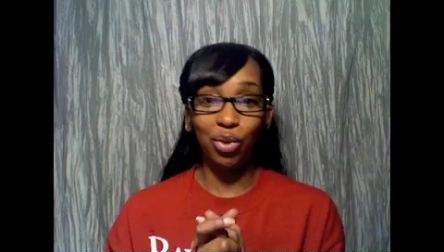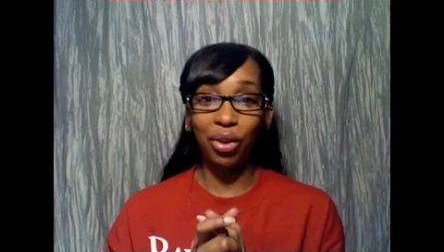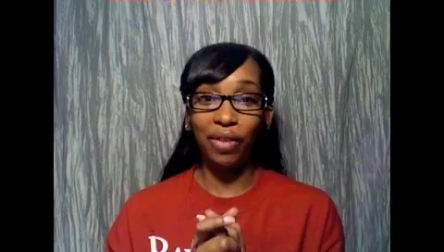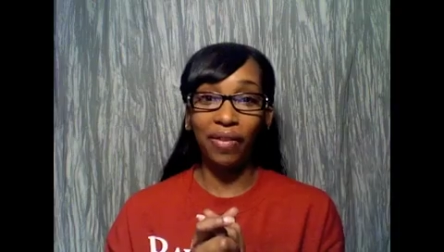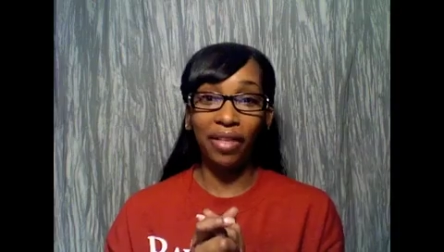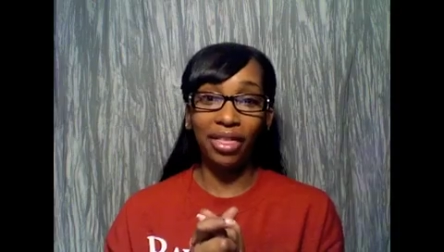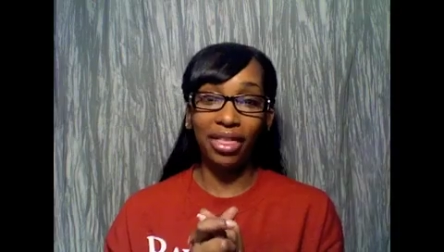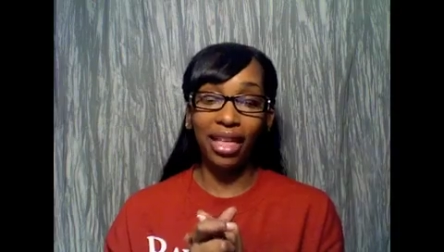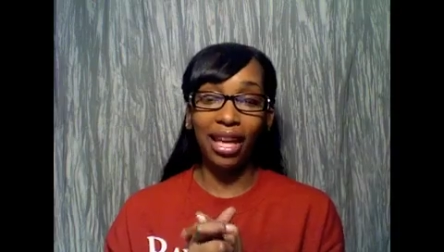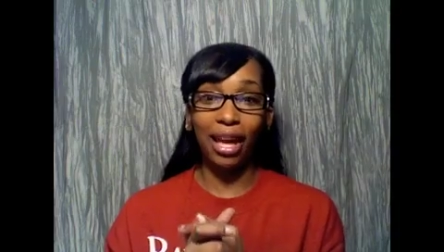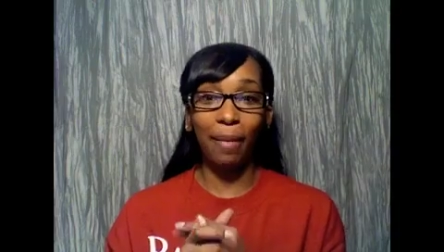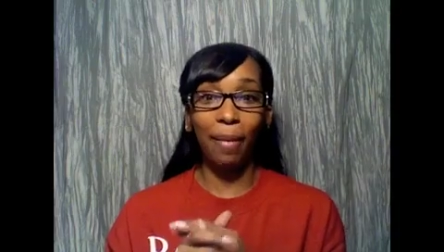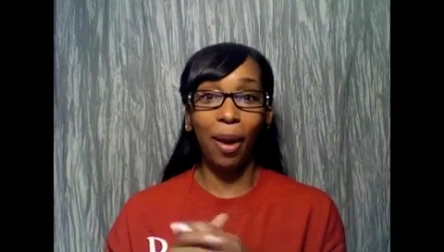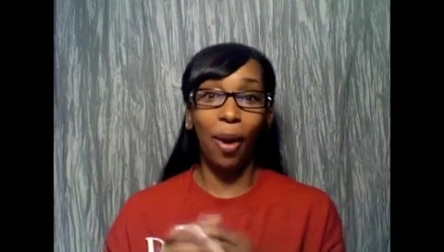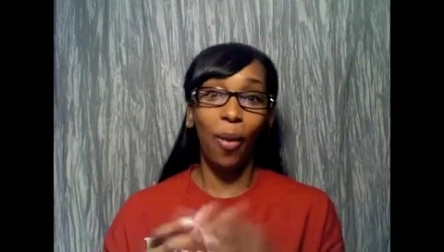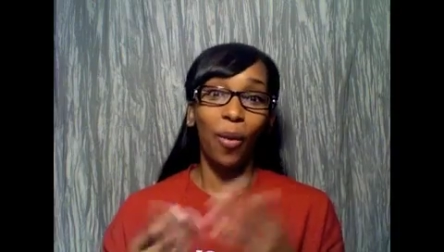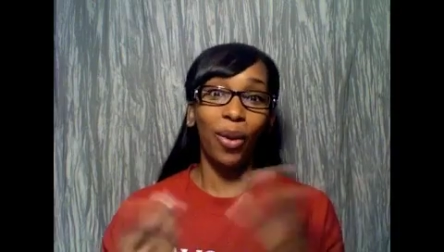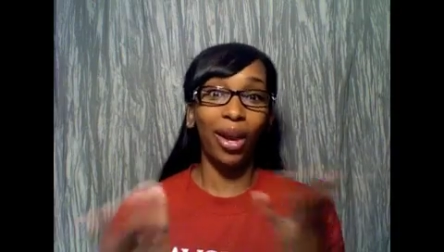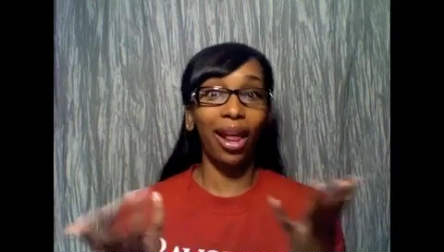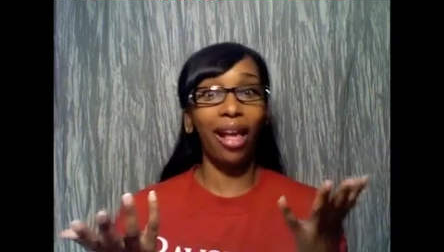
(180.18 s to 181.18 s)
even think
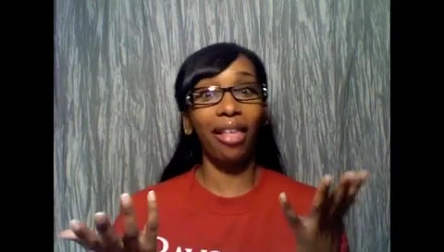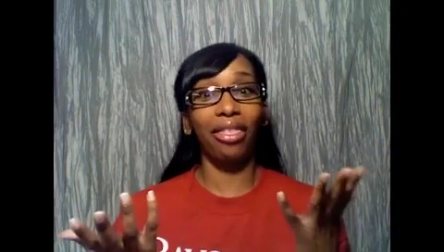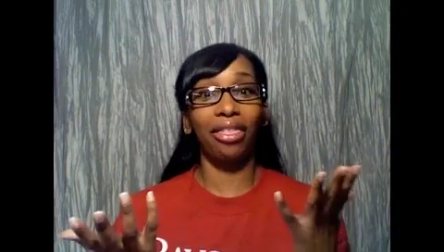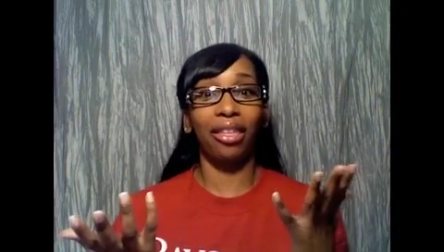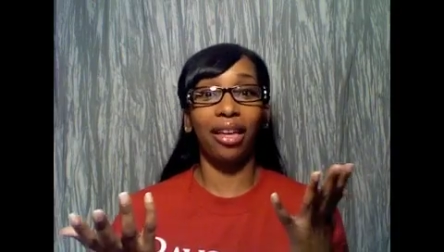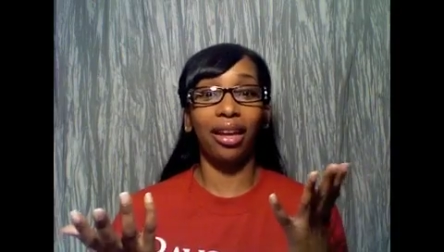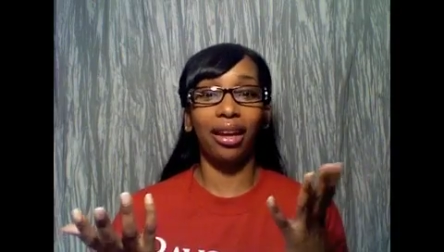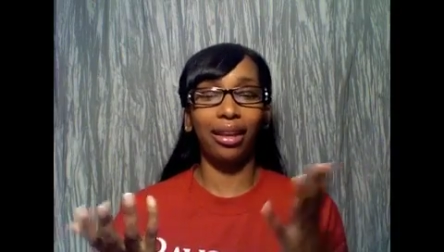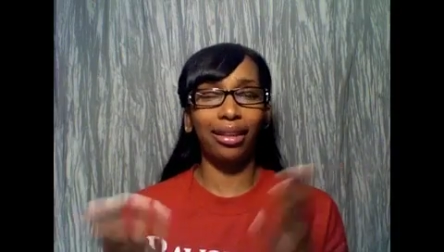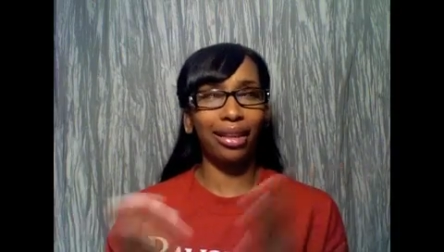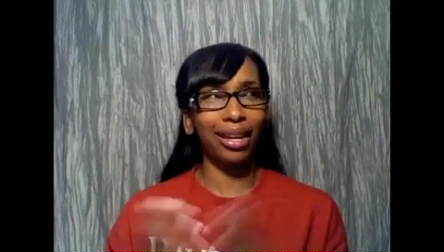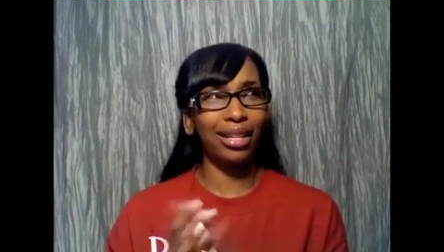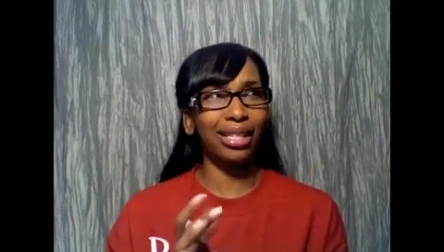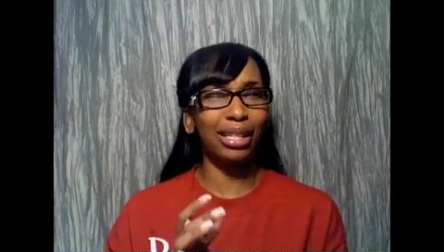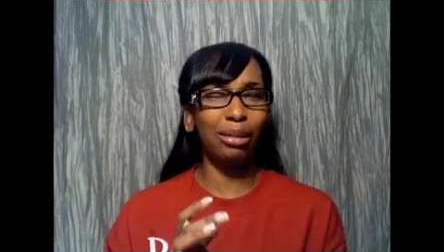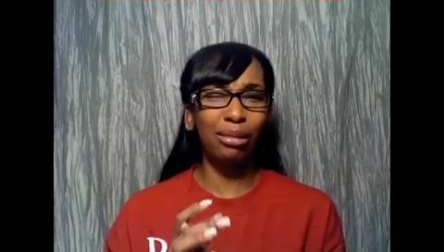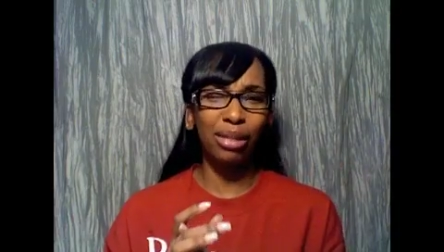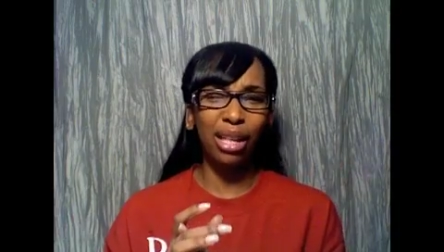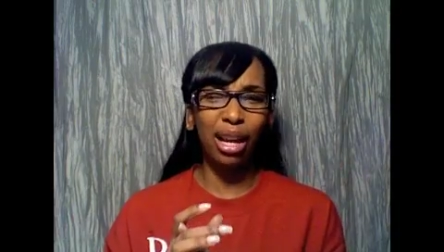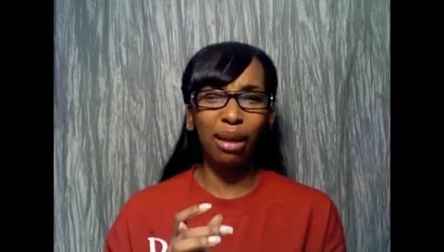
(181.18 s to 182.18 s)
about what I think. Like
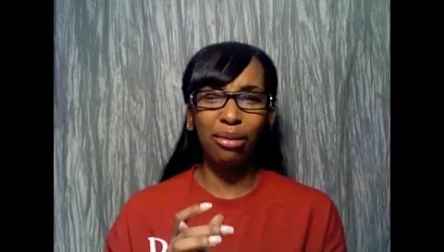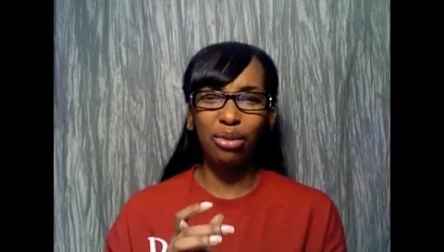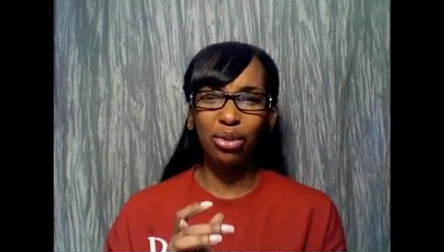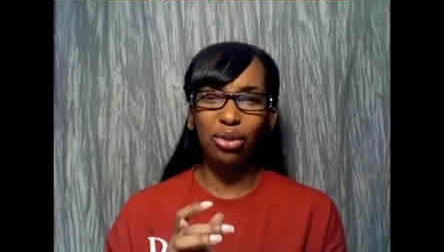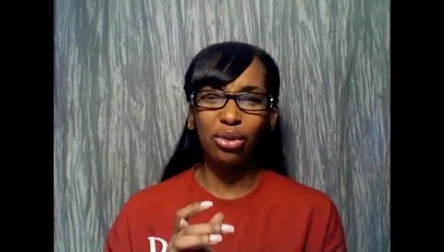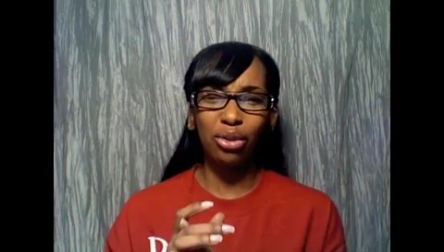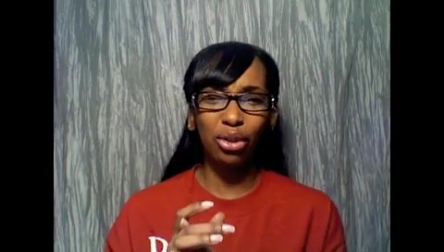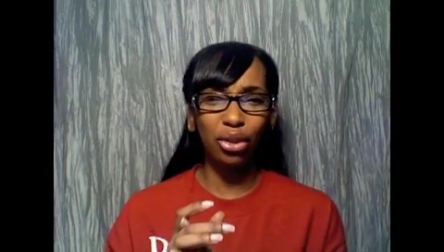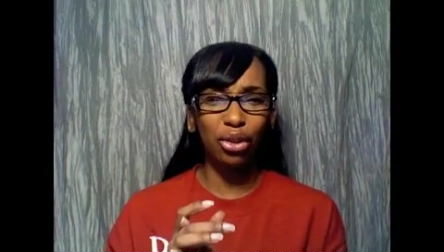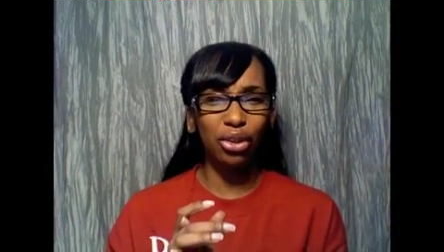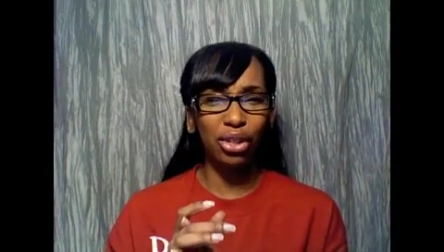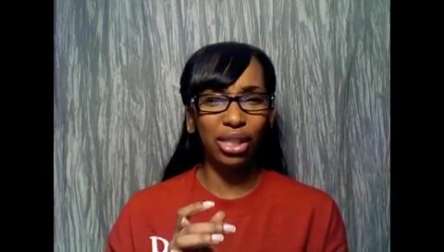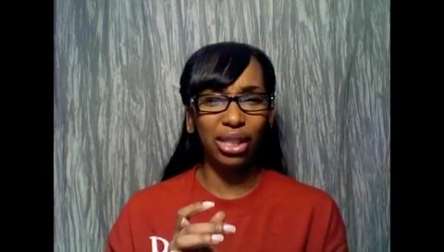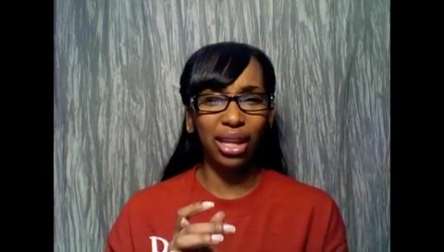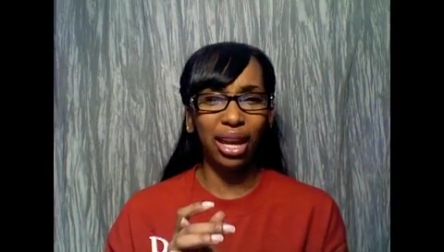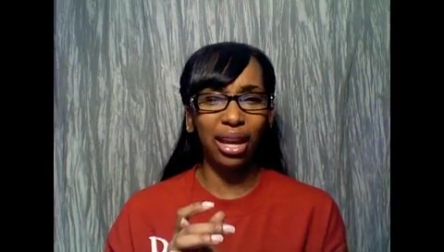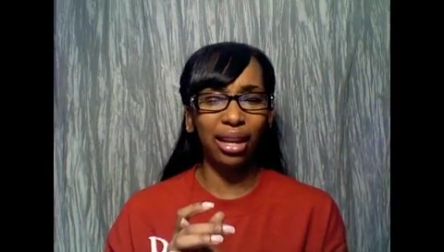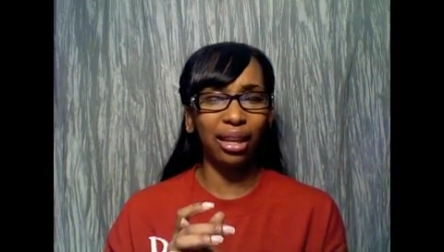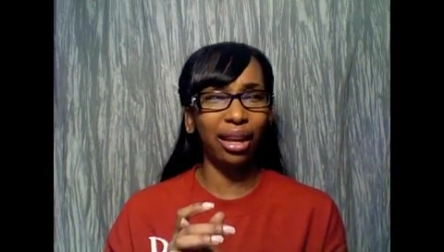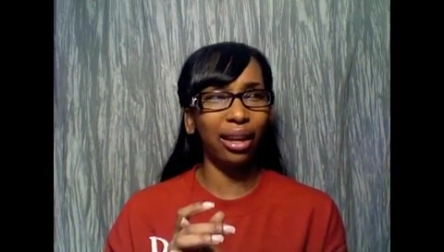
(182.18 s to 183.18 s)
sometimes you you
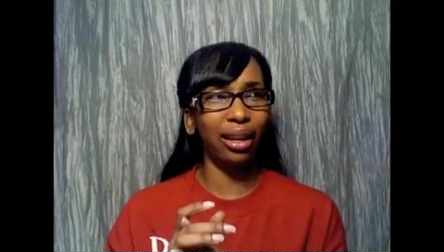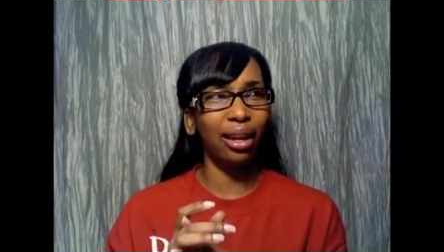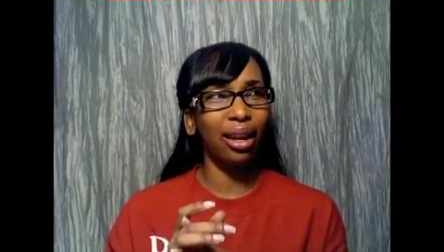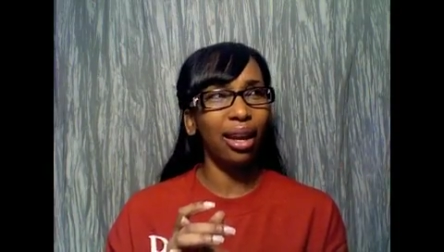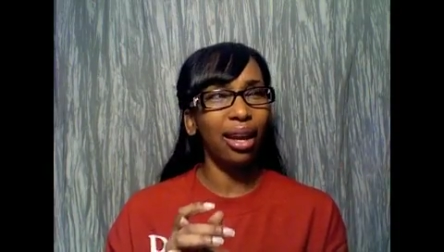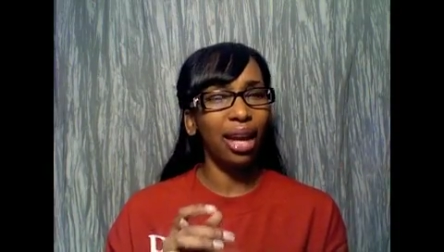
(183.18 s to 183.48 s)
say like,